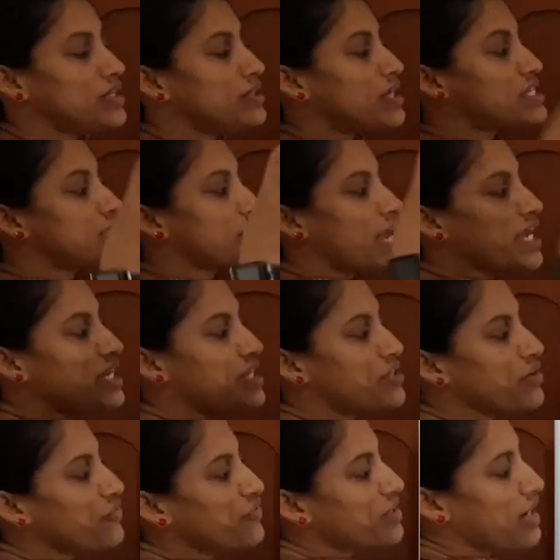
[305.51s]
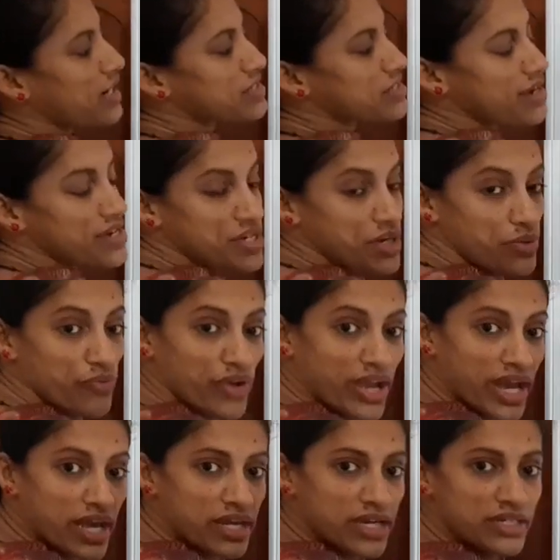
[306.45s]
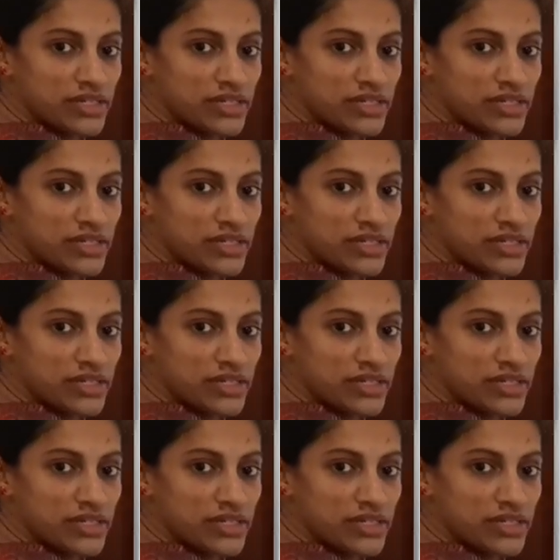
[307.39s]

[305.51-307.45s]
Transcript: The site of translation, where